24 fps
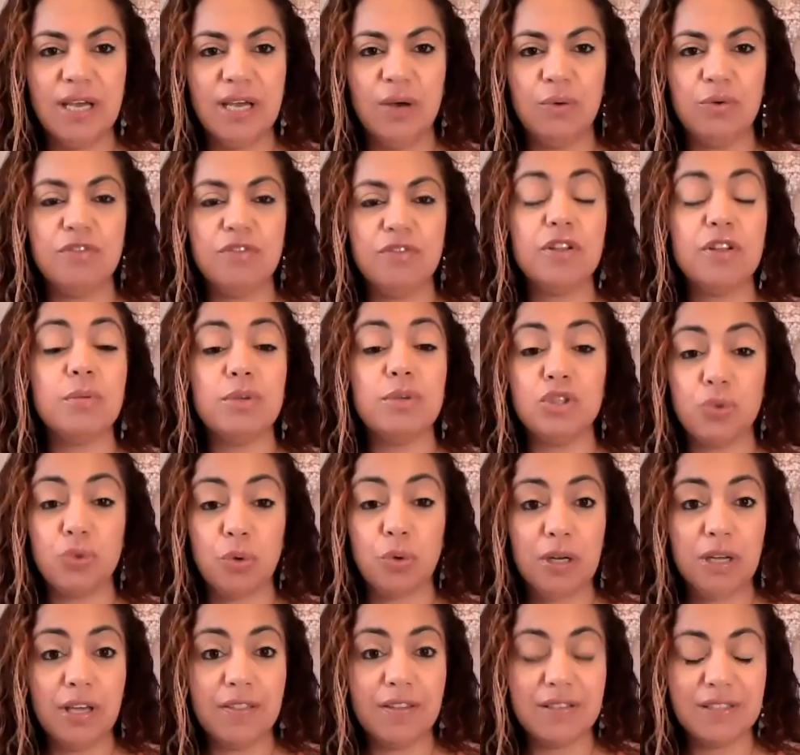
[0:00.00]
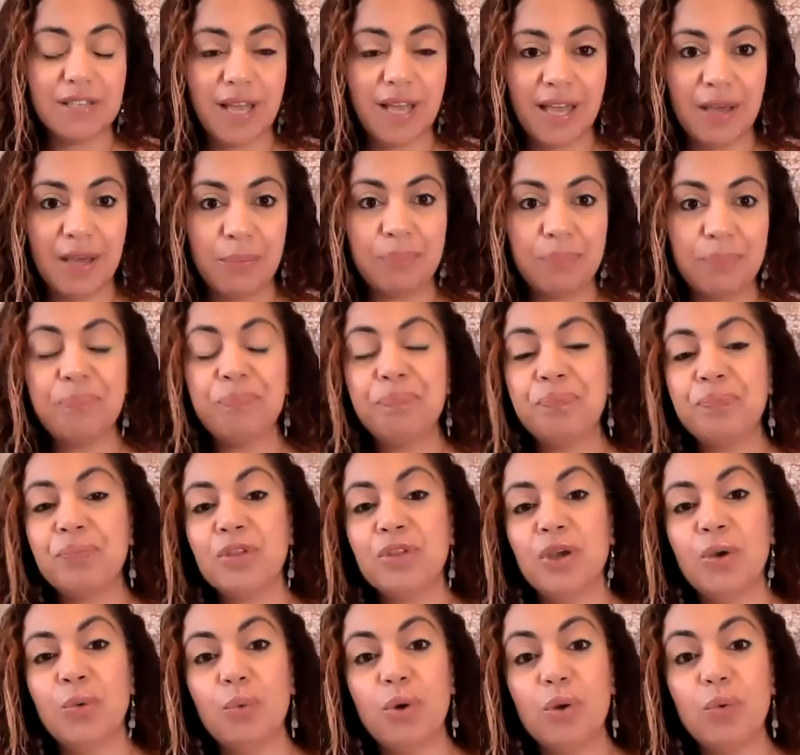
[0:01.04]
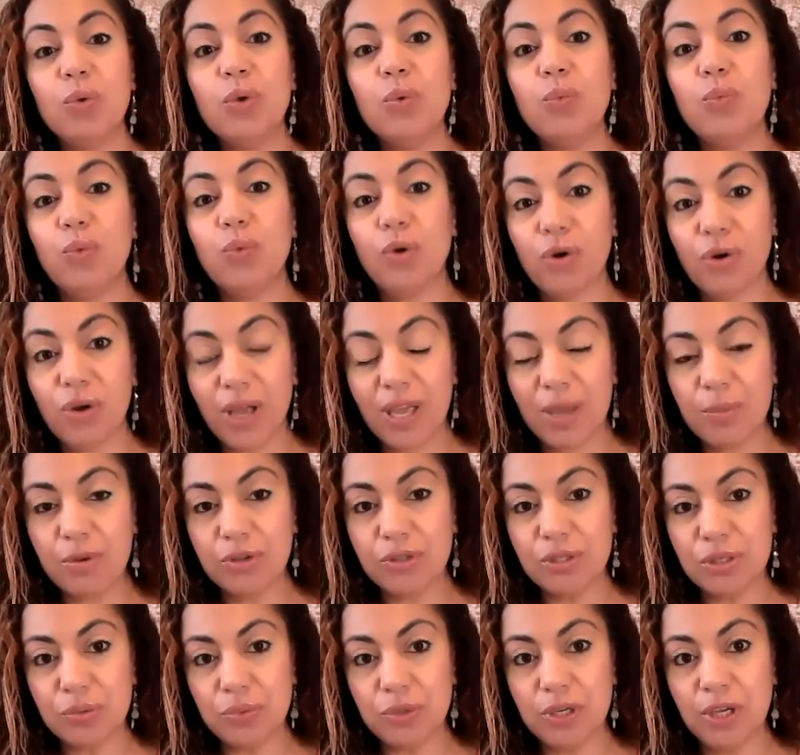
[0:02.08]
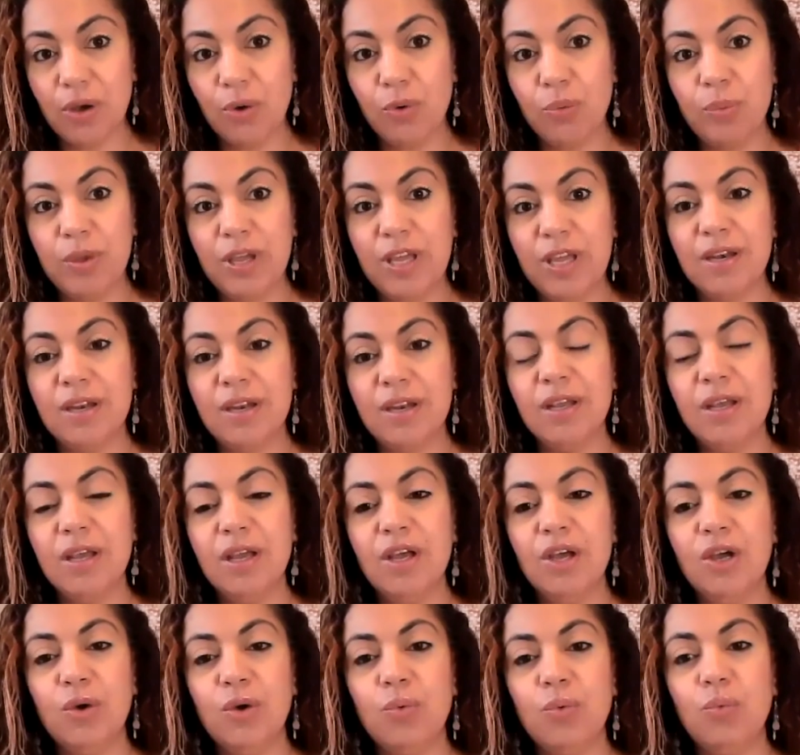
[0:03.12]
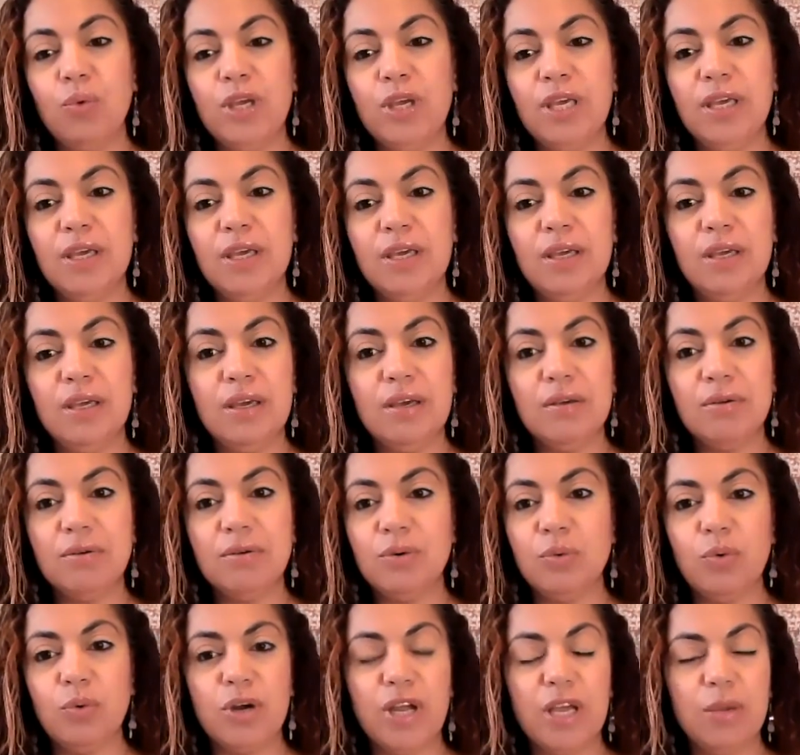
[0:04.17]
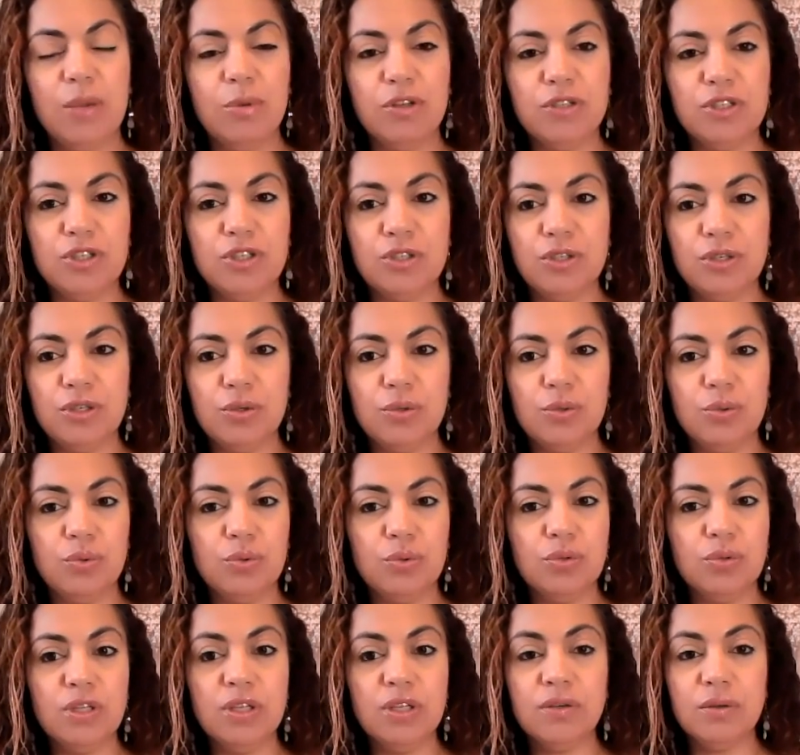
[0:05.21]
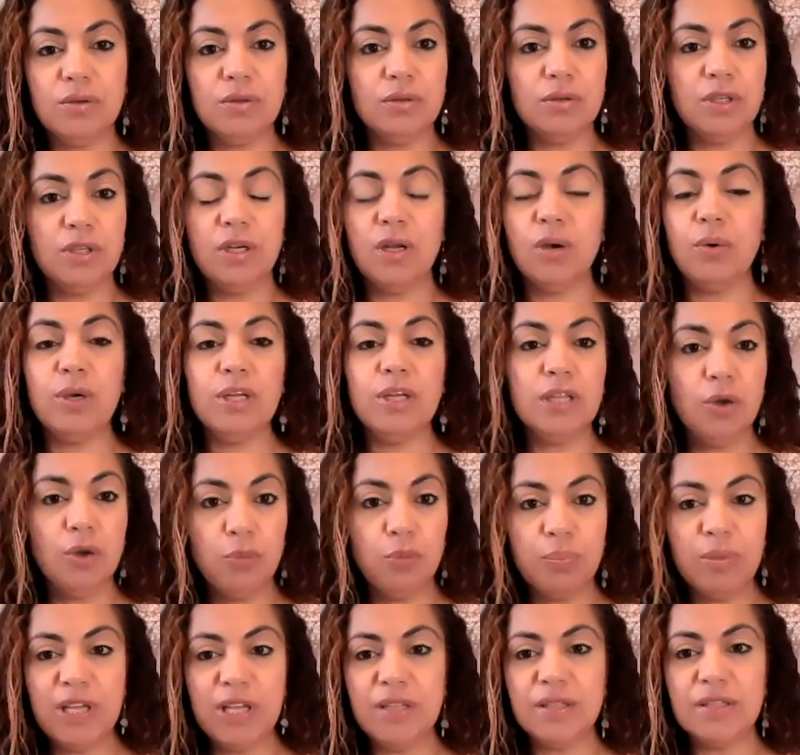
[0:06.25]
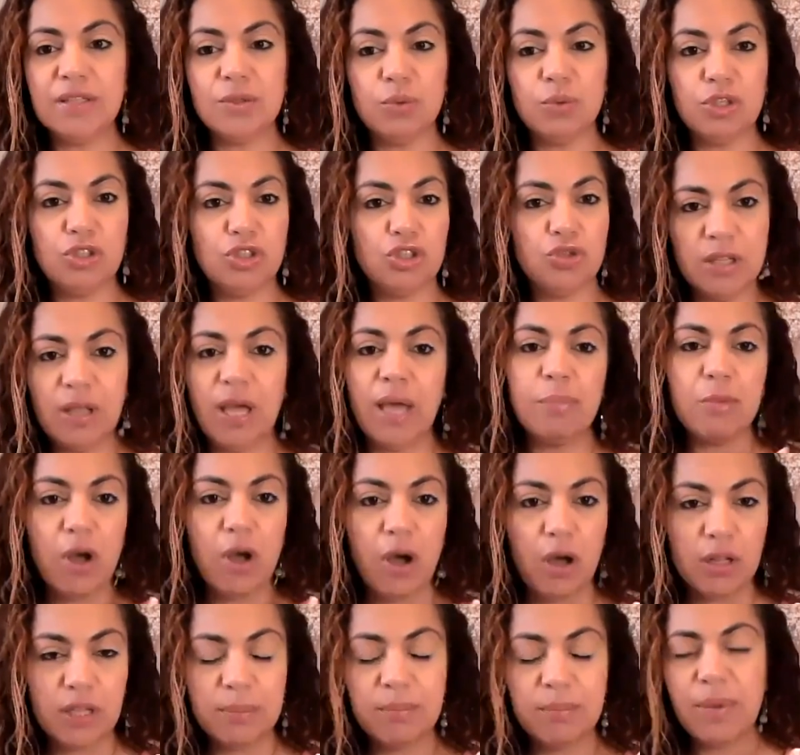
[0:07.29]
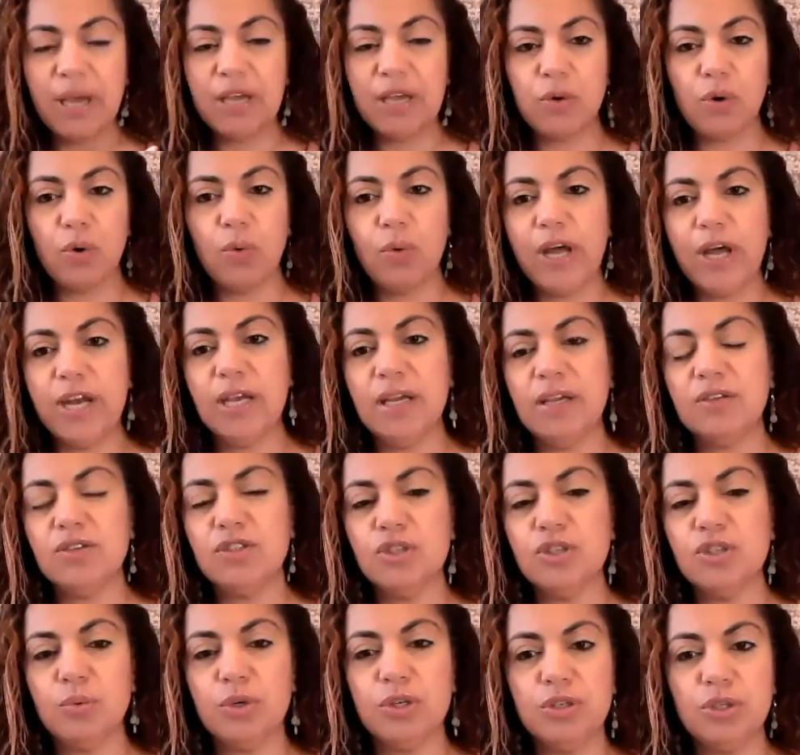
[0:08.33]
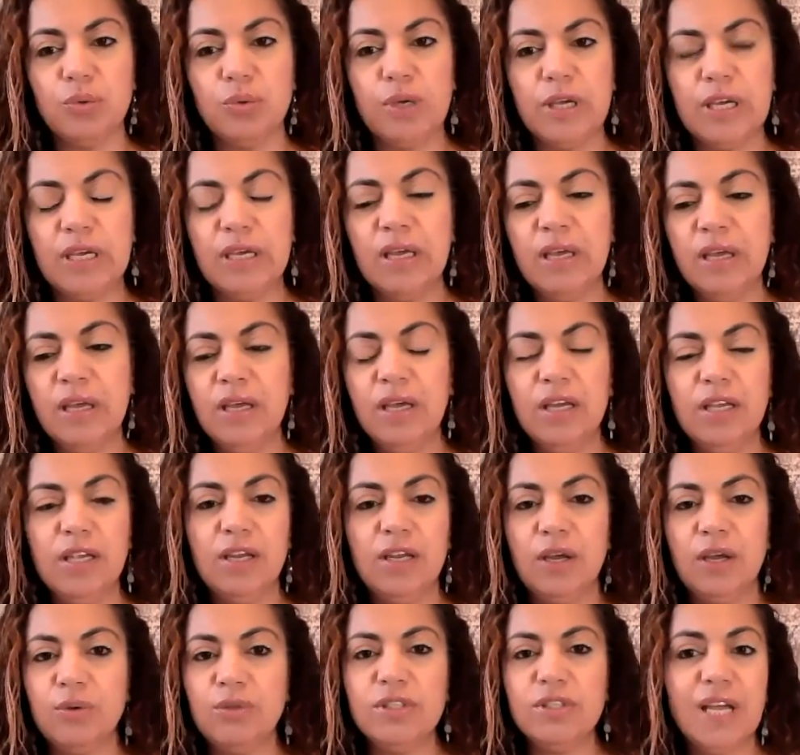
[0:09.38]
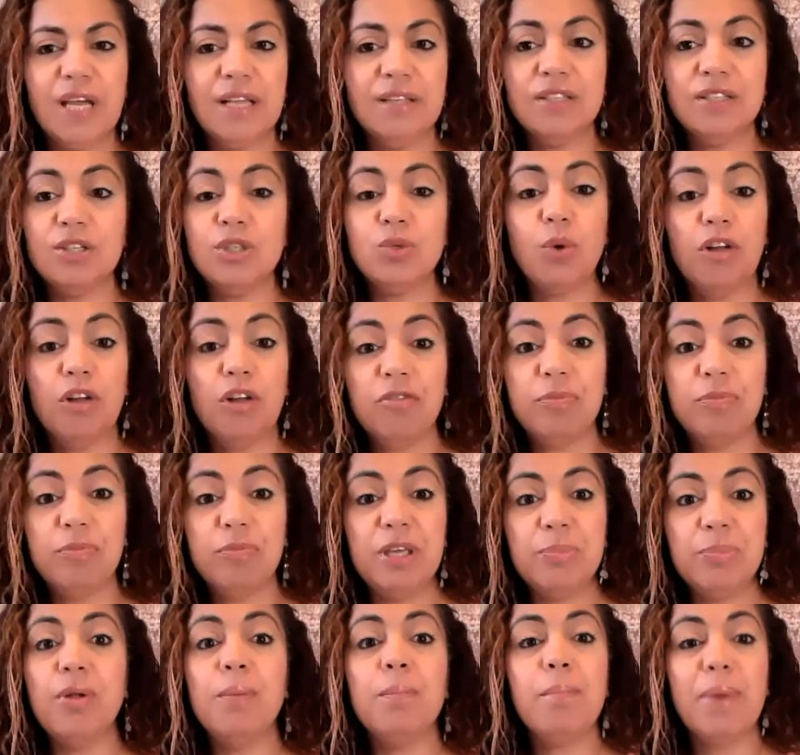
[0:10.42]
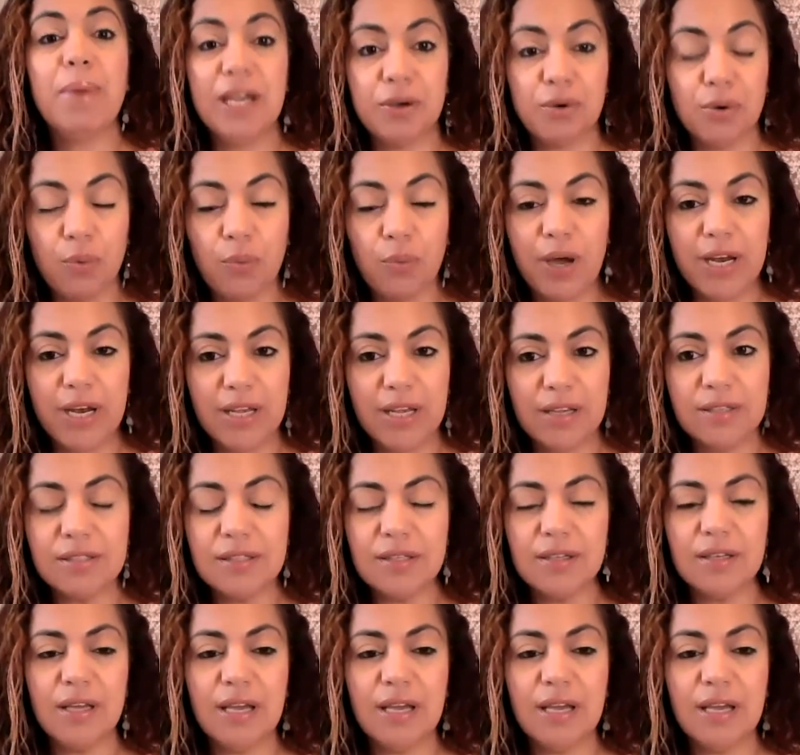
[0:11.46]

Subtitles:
down for the majority of the time. When we were able to reopen, we were able to do little, you know, elopements, which I'm calling micro weddings. So we're doing, you know, 10 to 12 people micro weddings.